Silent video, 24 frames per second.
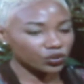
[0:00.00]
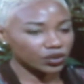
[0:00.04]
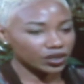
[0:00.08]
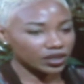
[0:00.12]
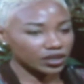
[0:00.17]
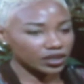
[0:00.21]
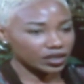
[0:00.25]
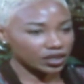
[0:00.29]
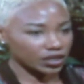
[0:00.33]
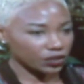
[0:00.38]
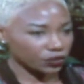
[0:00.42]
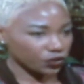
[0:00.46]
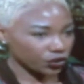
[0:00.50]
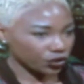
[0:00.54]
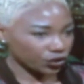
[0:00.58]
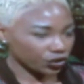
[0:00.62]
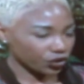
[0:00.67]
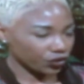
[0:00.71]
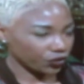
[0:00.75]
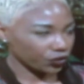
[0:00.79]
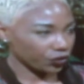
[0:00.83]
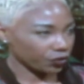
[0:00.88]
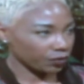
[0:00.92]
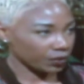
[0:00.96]
really
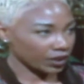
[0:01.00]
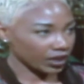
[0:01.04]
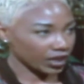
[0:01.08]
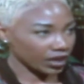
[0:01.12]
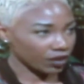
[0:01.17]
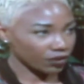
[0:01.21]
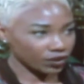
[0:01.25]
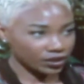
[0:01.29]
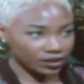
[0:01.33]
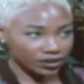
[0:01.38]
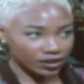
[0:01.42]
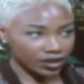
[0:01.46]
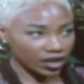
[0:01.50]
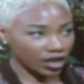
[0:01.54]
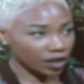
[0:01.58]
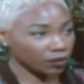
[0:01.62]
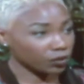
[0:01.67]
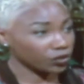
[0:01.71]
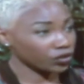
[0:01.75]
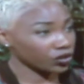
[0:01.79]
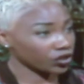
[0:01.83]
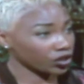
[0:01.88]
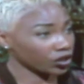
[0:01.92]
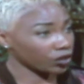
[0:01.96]
difficult for me. I wasn't
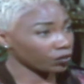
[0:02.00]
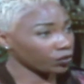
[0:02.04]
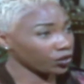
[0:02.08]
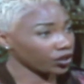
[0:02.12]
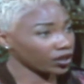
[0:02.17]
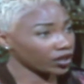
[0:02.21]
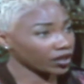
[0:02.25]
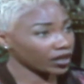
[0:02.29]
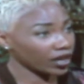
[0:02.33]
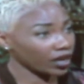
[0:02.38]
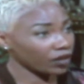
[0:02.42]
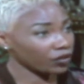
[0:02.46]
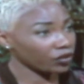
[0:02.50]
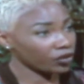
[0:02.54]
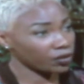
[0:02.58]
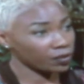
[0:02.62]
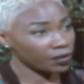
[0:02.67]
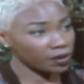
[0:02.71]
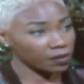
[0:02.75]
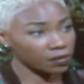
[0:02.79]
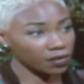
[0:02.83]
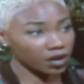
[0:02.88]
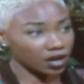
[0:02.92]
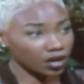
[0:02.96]
able to communicate with
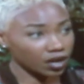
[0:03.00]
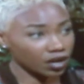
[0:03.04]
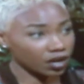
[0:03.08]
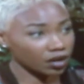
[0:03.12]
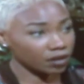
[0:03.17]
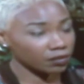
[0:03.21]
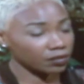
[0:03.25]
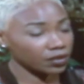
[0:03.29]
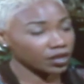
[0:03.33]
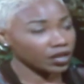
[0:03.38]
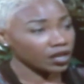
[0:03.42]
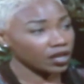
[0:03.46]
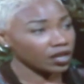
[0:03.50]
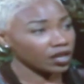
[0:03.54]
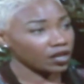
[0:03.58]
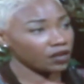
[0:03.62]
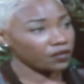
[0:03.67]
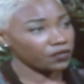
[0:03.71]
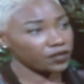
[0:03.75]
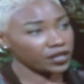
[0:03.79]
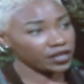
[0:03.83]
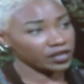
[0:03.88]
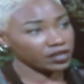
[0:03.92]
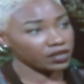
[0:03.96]
my mom
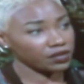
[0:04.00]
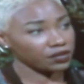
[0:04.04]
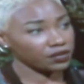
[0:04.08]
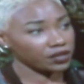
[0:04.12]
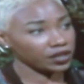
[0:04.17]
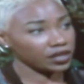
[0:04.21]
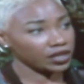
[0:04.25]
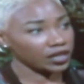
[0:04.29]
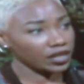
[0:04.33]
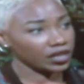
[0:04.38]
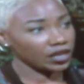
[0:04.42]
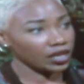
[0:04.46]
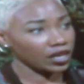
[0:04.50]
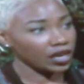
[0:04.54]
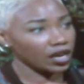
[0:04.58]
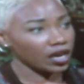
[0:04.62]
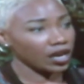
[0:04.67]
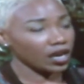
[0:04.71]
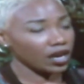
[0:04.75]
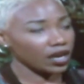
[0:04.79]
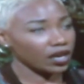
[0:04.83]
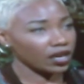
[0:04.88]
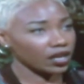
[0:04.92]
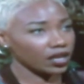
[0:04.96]
effectively.
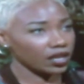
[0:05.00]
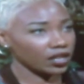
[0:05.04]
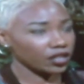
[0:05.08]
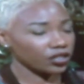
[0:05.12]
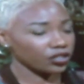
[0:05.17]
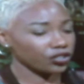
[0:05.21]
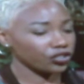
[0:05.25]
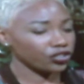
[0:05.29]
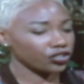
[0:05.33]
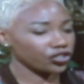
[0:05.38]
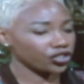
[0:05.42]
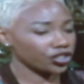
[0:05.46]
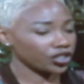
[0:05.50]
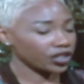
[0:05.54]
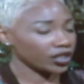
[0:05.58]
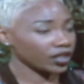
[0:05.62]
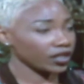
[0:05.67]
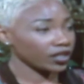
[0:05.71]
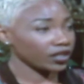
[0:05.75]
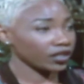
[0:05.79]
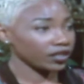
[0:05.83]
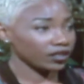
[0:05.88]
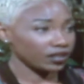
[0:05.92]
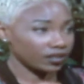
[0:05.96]

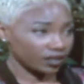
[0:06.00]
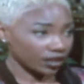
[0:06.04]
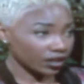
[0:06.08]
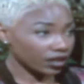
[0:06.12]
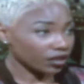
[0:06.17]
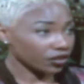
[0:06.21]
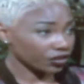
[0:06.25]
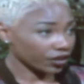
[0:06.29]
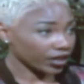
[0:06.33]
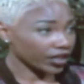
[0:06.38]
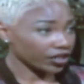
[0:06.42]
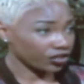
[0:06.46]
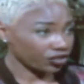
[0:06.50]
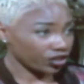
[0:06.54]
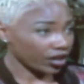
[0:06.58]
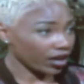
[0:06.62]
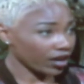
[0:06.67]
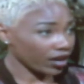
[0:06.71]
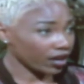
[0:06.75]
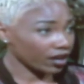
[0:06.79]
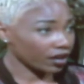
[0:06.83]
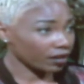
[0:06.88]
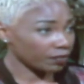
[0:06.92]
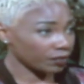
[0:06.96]
She did a great
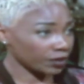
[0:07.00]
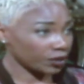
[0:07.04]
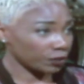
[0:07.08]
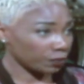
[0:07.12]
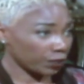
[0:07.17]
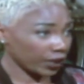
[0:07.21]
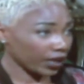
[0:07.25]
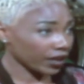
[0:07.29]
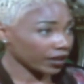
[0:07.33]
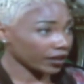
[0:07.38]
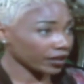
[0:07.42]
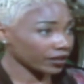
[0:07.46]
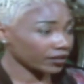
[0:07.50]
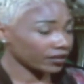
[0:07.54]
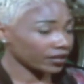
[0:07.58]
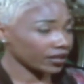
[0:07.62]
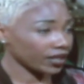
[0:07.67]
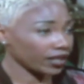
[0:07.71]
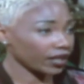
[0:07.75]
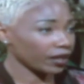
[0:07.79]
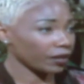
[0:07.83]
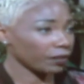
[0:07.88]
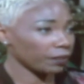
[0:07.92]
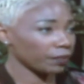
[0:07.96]
job as
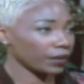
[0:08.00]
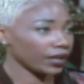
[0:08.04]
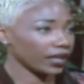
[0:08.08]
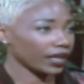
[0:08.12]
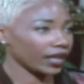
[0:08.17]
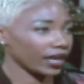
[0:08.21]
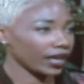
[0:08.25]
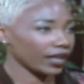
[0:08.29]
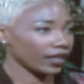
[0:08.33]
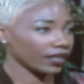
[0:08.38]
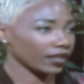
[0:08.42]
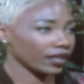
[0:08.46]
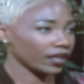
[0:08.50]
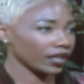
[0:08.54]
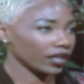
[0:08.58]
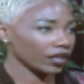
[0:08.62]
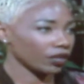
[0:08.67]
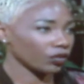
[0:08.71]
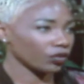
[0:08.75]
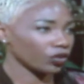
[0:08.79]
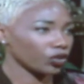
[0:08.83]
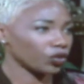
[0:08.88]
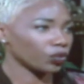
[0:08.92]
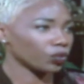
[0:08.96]
parenting, but I think
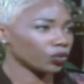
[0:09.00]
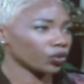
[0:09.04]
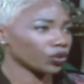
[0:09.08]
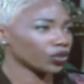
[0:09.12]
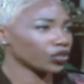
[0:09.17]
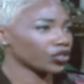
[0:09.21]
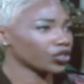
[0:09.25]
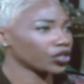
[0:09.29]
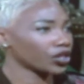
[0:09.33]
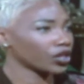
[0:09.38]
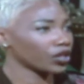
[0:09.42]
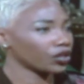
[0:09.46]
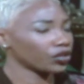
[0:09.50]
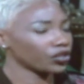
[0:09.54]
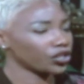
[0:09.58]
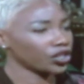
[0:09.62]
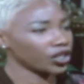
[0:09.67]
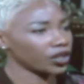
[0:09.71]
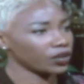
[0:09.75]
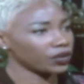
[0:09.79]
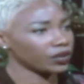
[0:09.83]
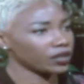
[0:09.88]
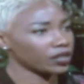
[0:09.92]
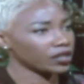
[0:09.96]
it was more so
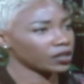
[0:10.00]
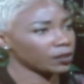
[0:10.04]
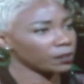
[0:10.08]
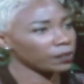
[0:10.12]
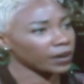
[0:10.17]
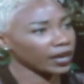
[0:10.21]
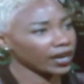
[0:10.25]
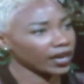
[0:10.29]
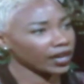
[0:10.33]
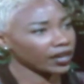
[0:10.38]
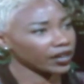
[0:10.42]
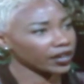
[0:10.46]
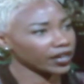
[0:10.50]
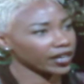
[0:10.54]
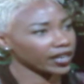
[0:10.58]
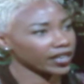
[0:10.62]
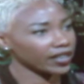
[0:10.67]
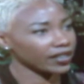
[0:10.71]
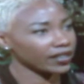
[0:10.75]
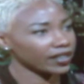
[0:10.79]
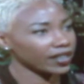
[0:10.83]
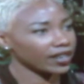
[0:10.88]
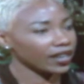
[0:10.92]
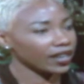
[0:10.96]
she was the parent,